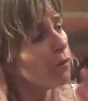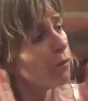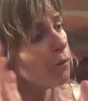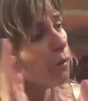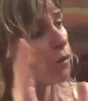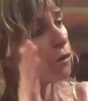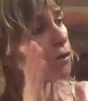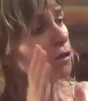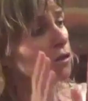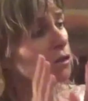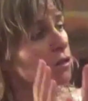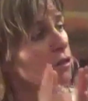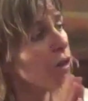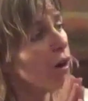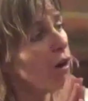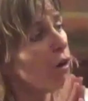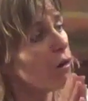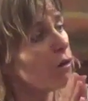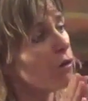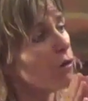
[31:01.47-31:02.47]
for to
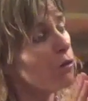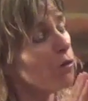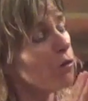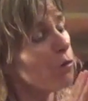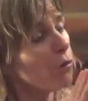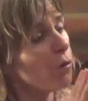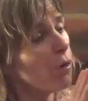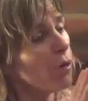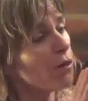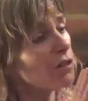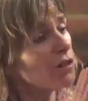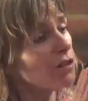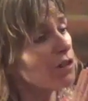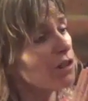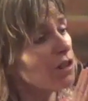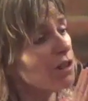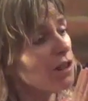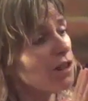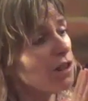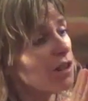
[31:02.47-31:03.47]
know what
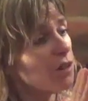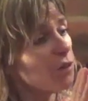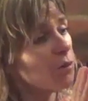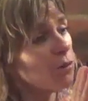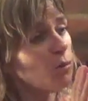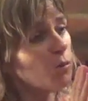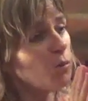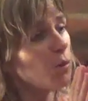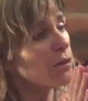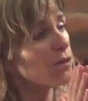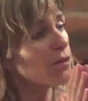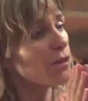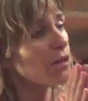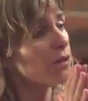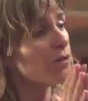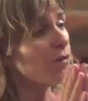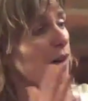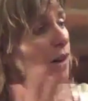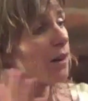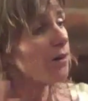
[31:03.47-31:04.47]

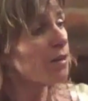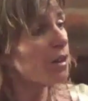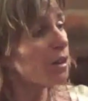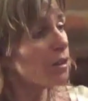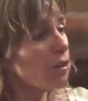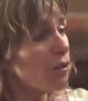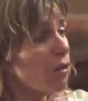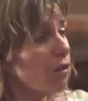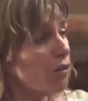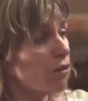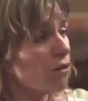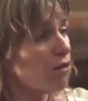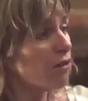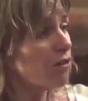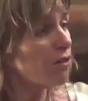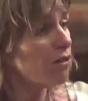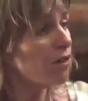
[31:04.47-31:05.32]
survives it all.